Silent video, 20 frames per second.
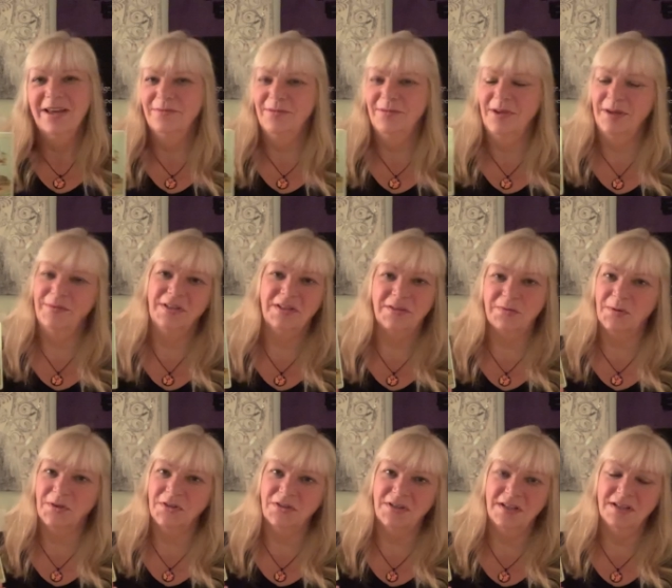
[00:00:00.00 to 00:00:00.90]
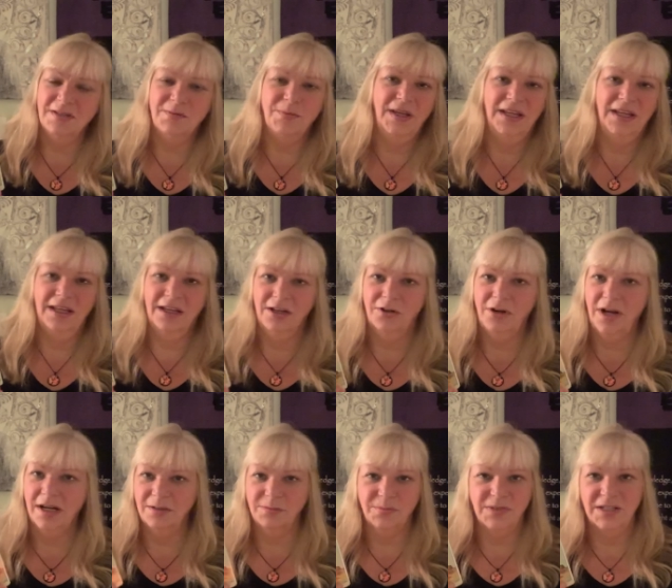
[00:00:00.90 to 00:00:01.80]
maybe this person is being
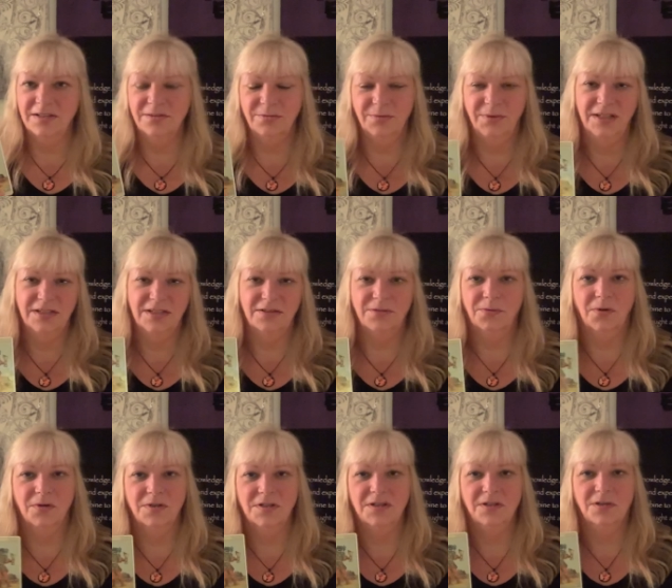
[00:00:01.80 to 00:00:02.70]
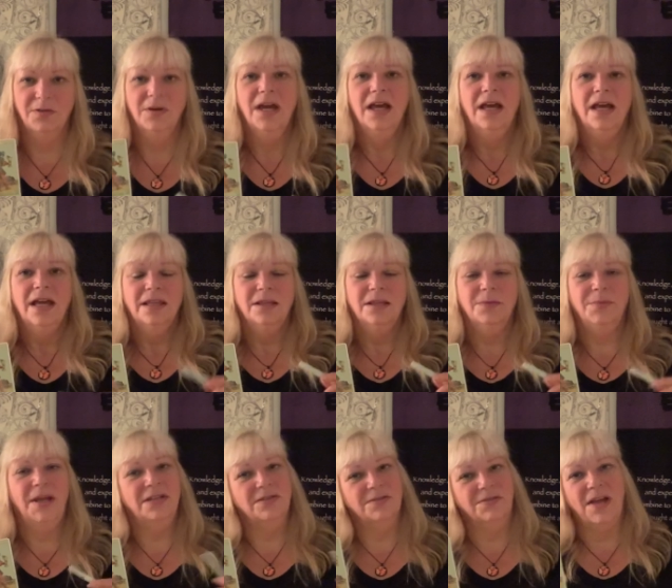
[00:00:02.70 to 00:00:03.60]
incredibly sweet towards you. The
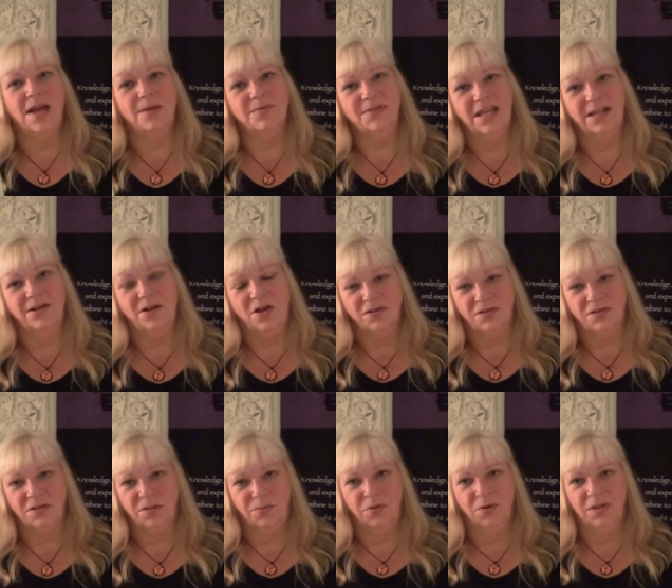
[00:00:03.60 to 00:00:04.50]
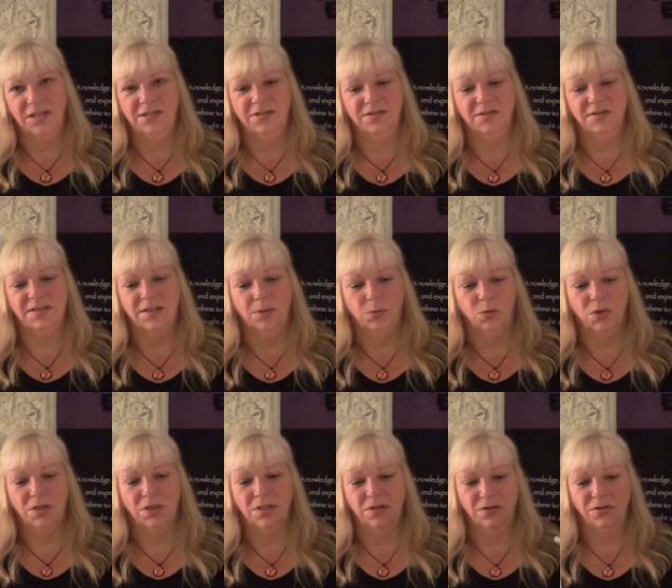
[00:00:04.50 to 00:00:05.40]
Page of Cups can also point to
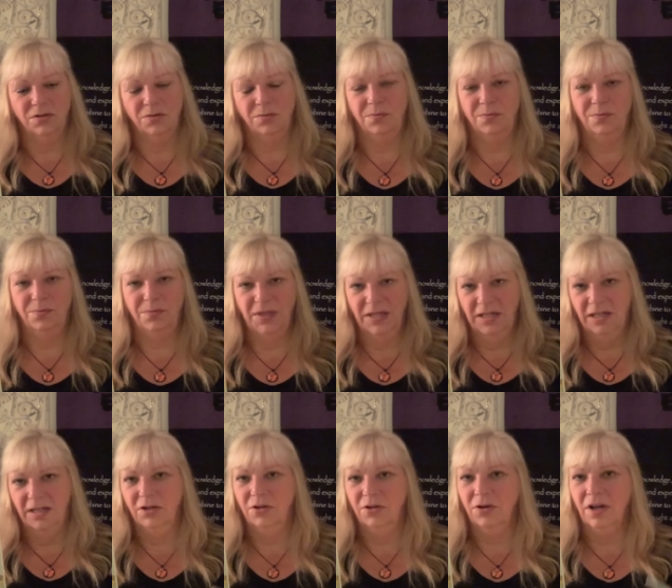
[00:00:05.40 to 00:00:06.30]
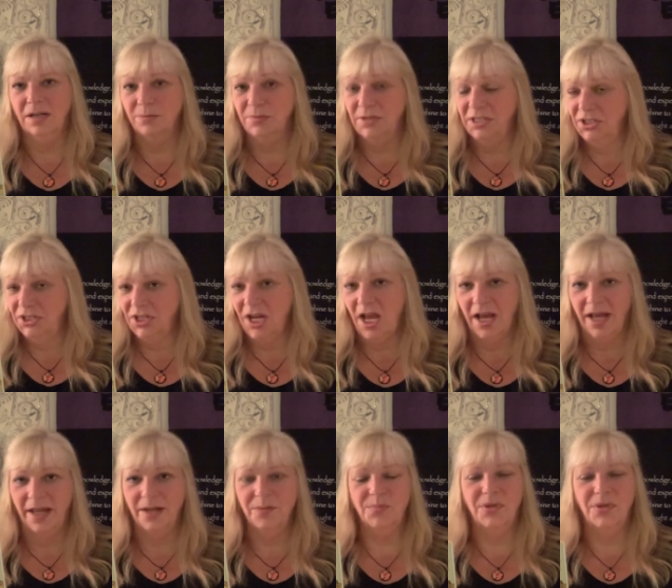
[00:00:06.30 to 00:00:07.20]
someone who's being incredibly
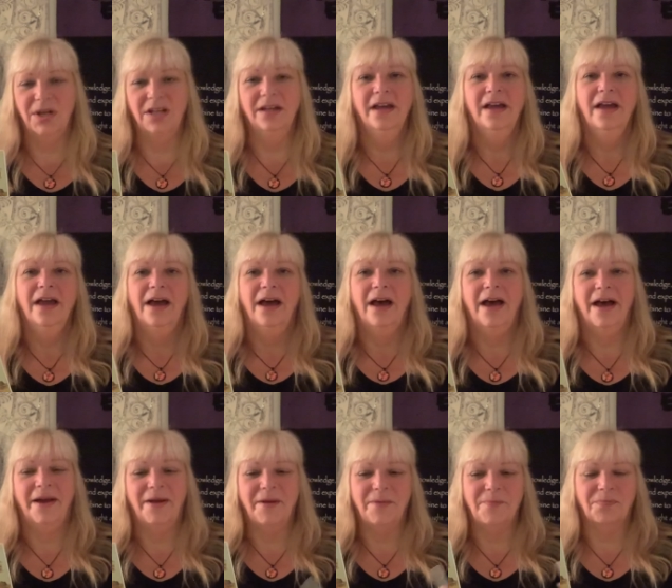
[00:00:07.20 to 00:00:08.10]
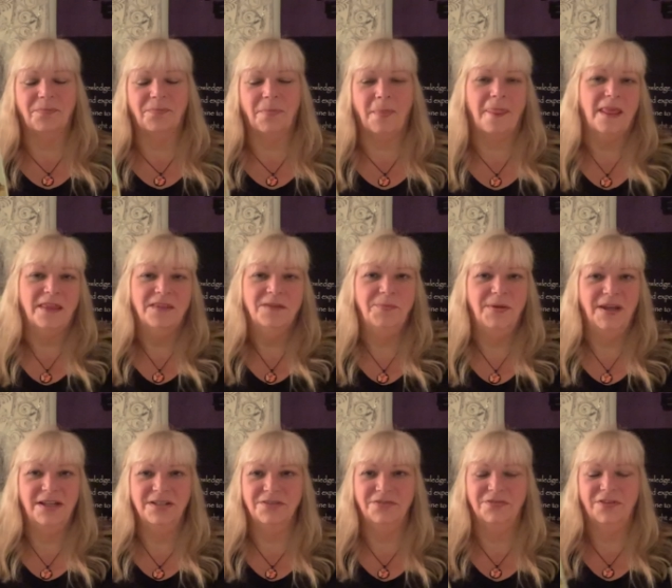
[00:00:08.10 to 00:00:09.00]
shy, but um, the
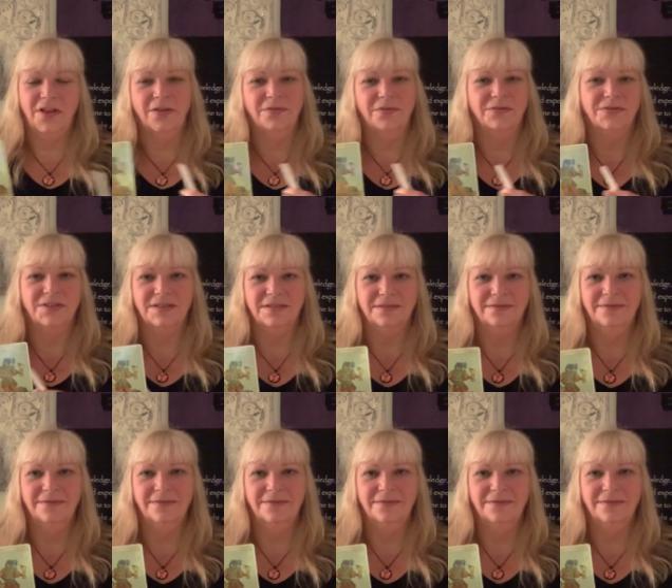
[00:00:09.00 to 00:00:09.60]
page of loves,